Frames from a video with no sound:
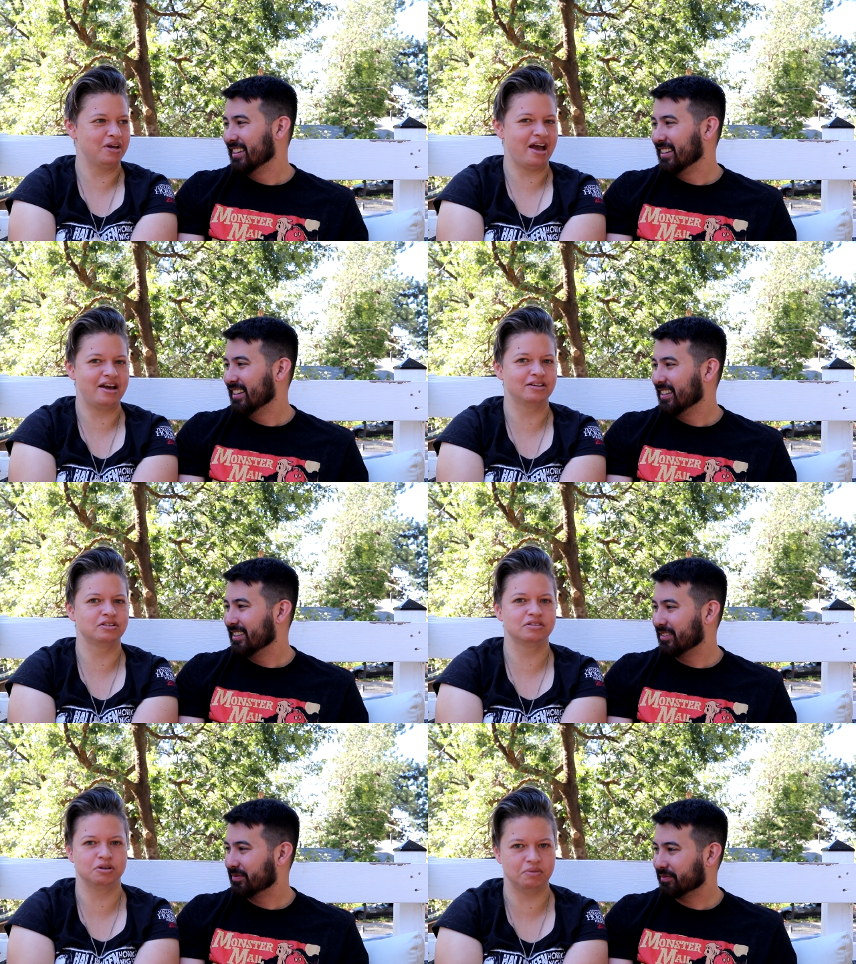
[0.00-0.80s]
Speaker 1: be a
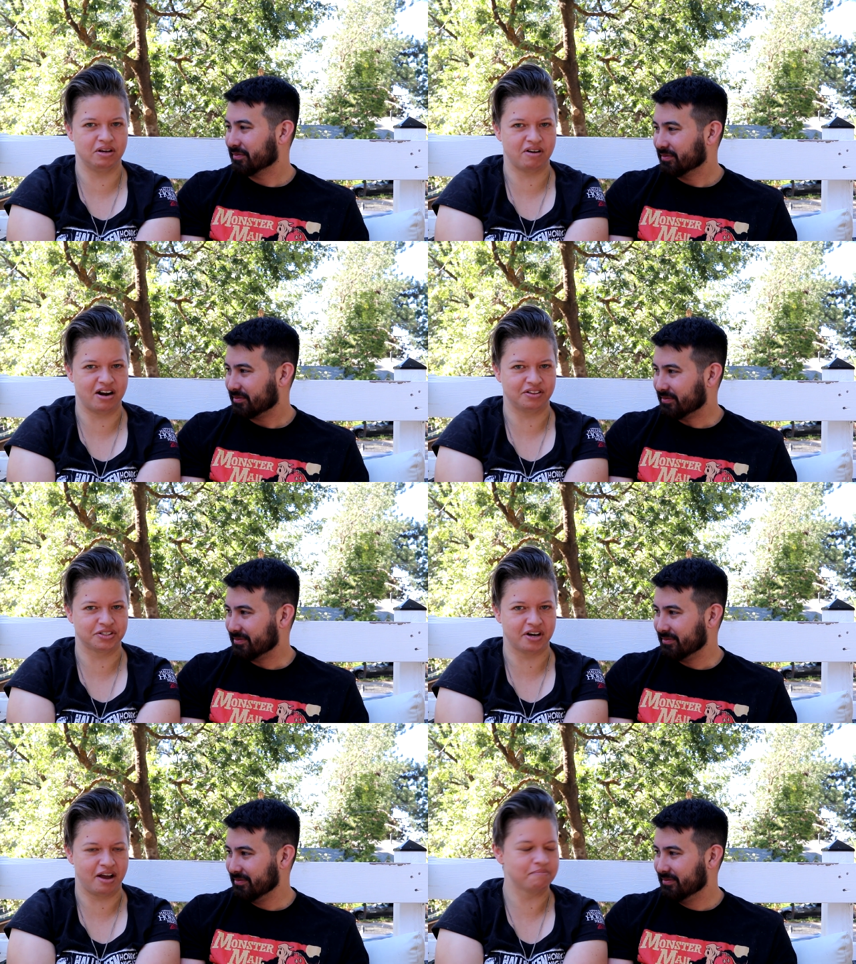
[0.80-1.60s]
2-minute ride on
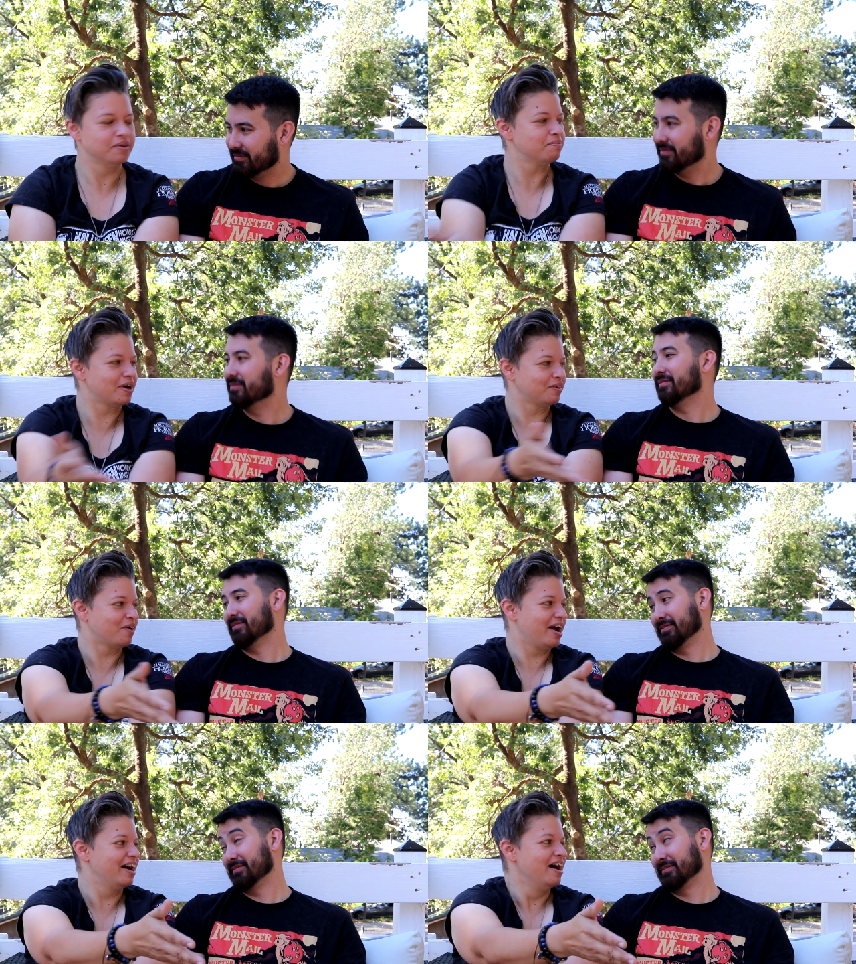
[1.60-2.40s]
the tram, by the
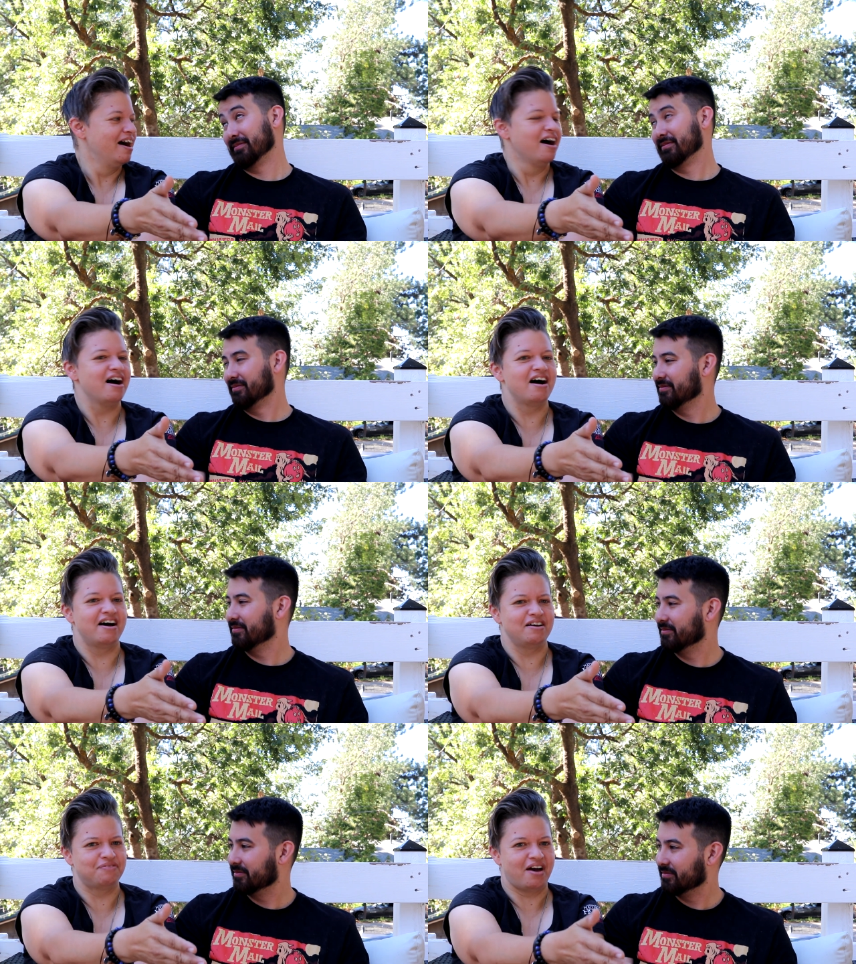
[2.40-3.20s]
way,
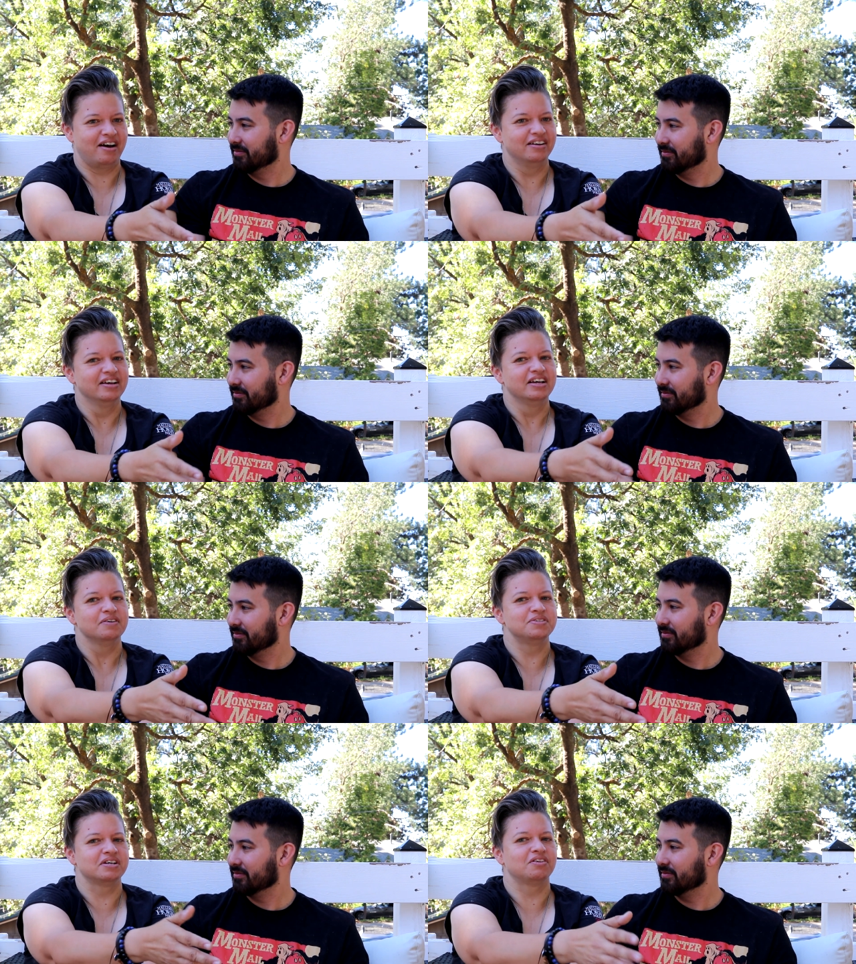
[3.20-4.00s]
if that.
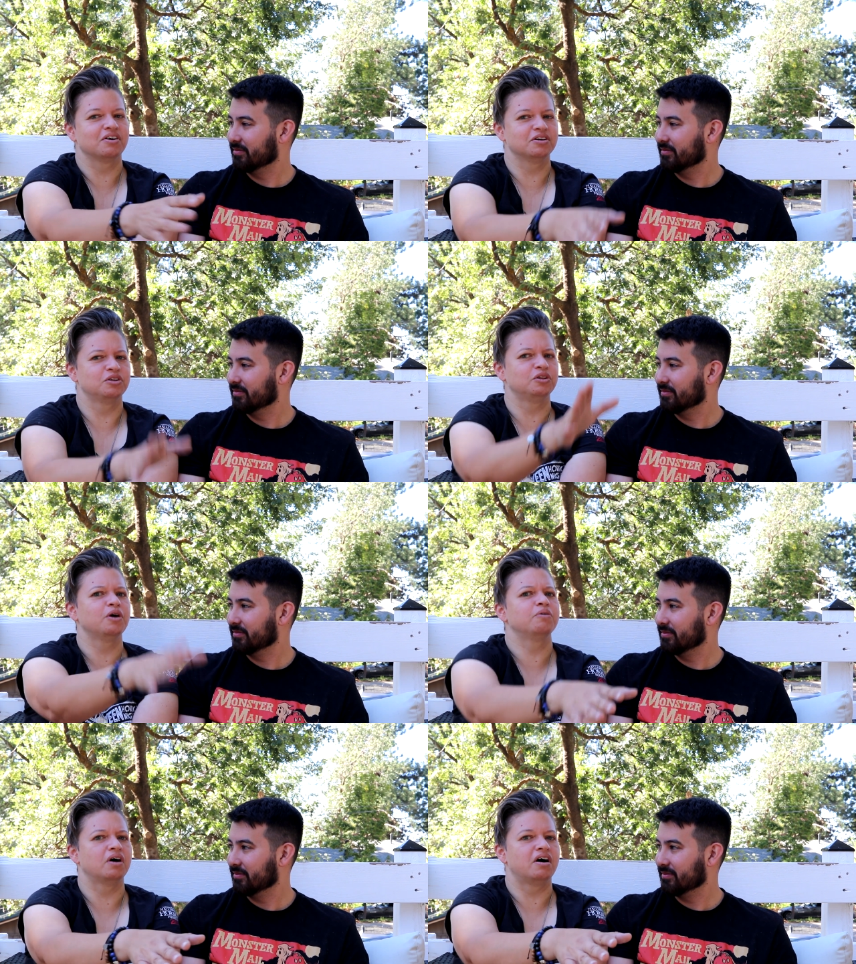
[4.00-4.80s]
It would take longer to
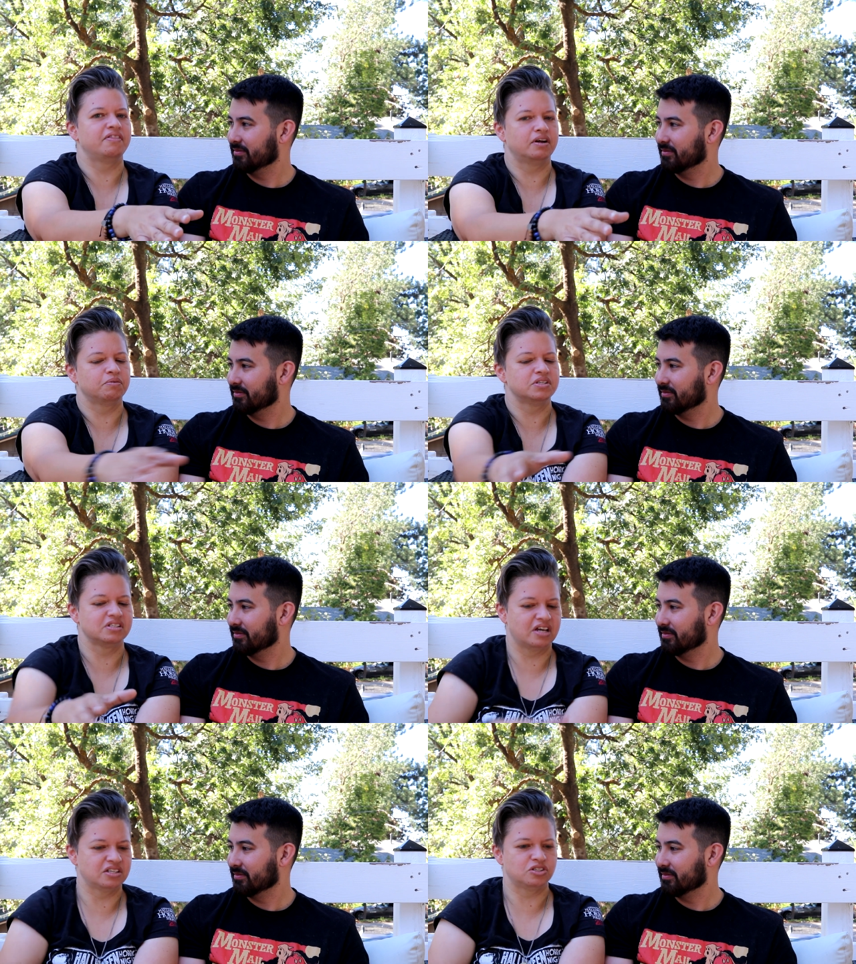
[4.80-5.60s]
load on than it would
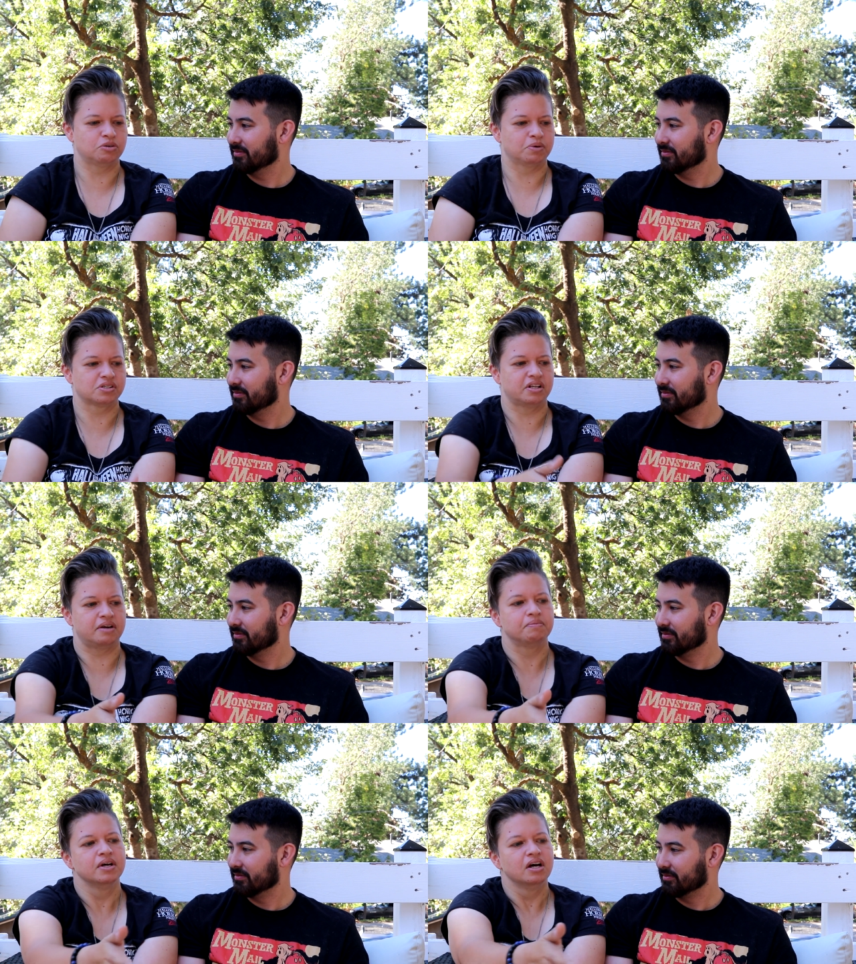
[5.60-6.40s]
to get to Jupiter's
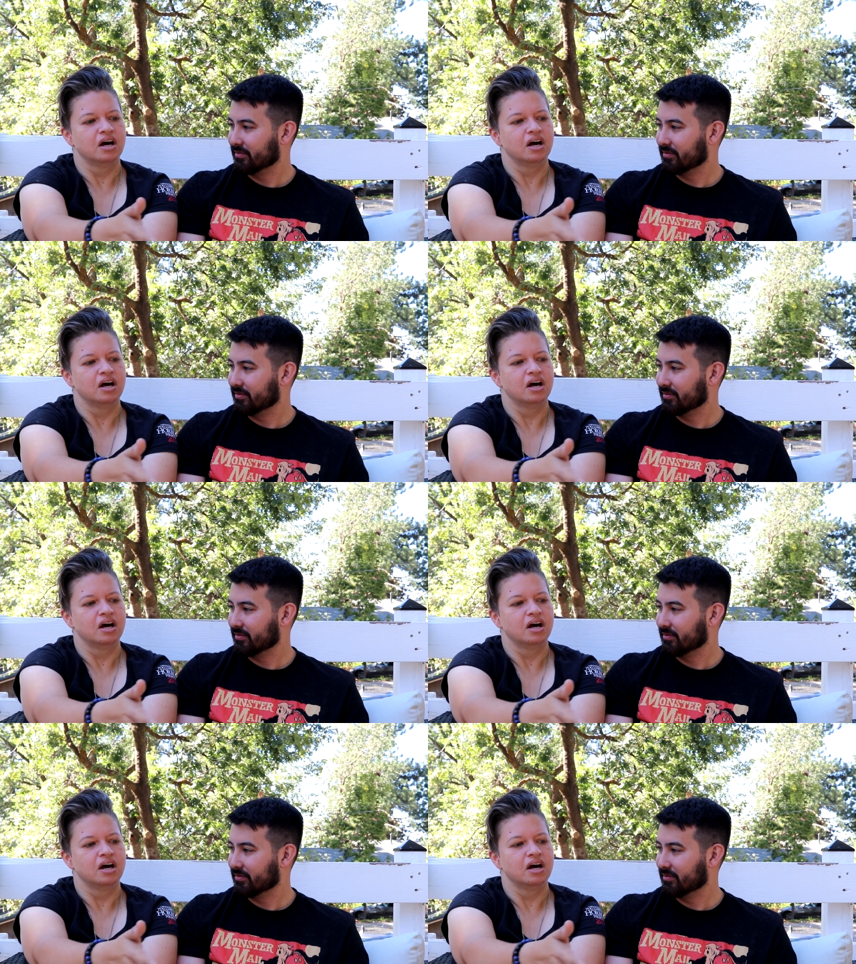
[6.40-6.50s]
Claim.